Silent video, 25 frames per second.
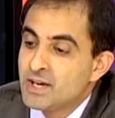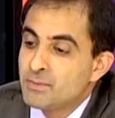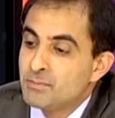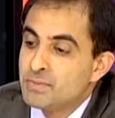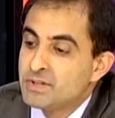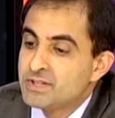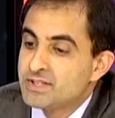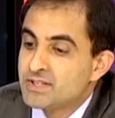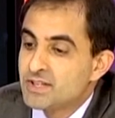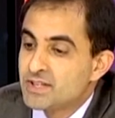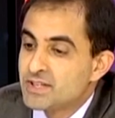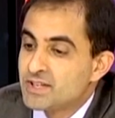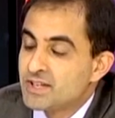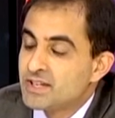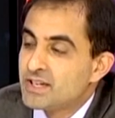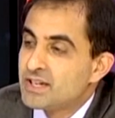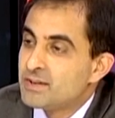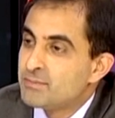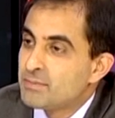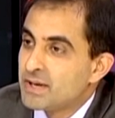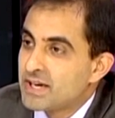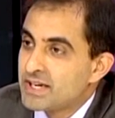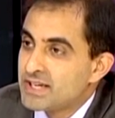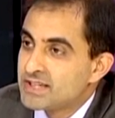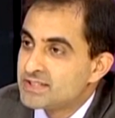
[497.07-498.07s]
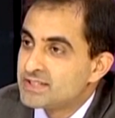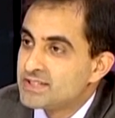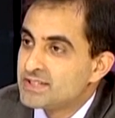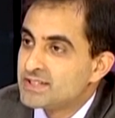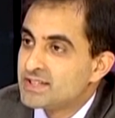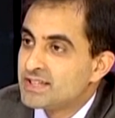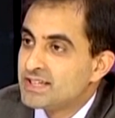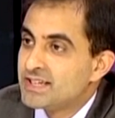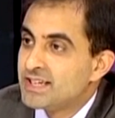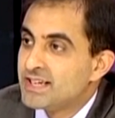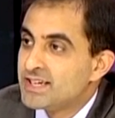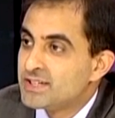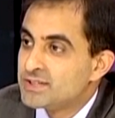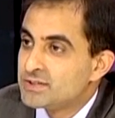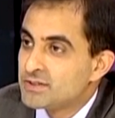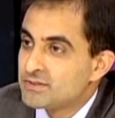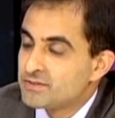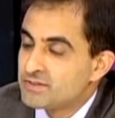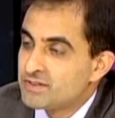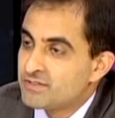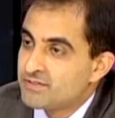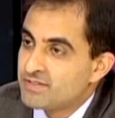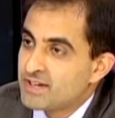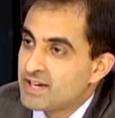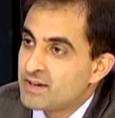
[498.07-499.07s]
but certainly managing the needs of
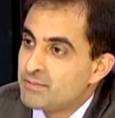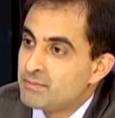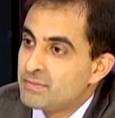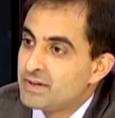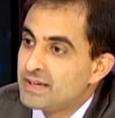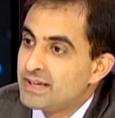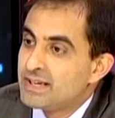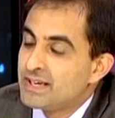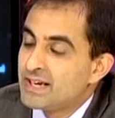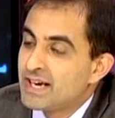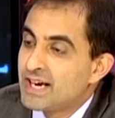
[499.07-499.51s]
the family